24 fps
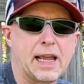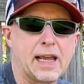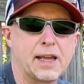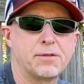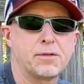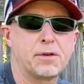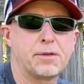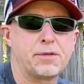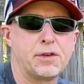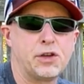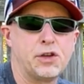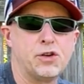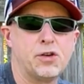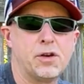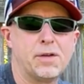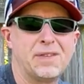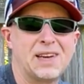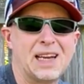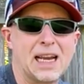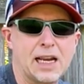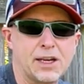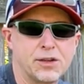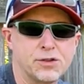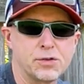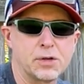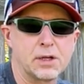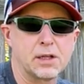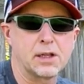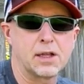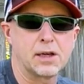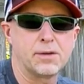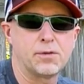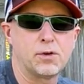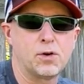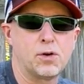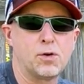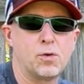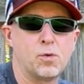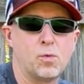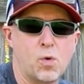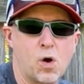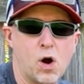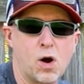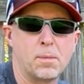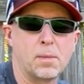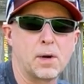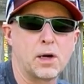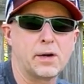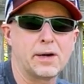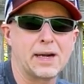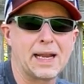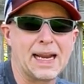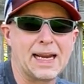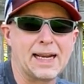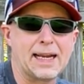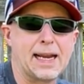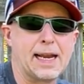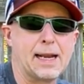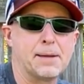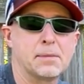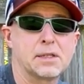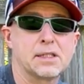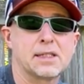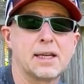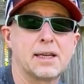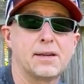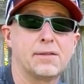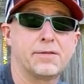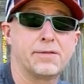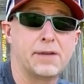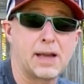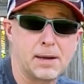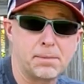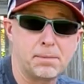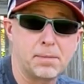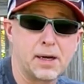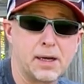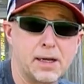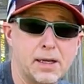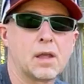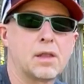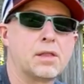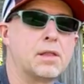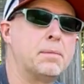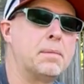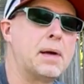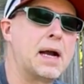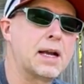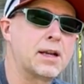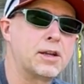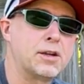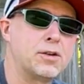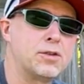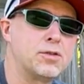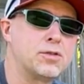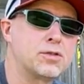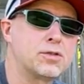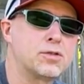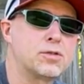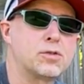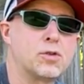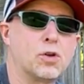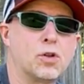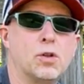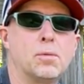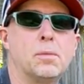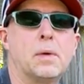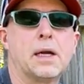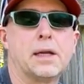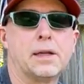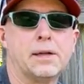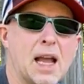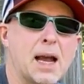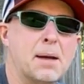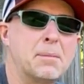and review of an entry-level Walmart and Amazon fat bike, the Mongoose Dolomite.